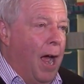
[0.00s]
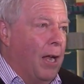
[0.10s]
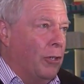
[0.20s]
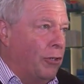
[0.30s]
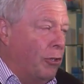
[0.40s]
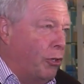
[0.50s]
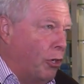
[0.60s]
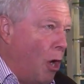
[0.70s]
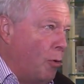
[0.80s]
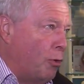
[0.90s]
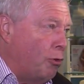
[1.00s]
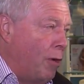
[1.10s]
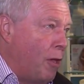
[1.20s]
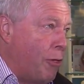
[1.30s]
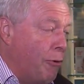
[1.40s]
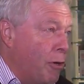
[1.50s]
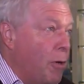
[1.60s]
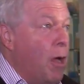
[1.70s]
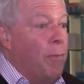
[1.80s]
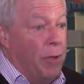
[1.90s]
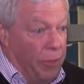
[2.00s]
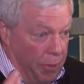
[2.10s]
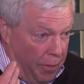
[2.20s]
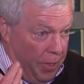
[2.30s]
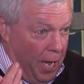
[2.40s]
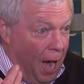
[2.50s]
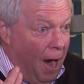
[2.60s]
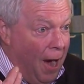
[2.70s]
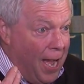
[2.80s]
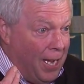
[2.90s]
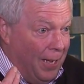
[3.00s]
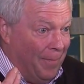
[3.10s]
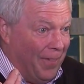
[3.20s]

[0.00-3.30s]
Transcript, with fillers: and to go straight through with the eye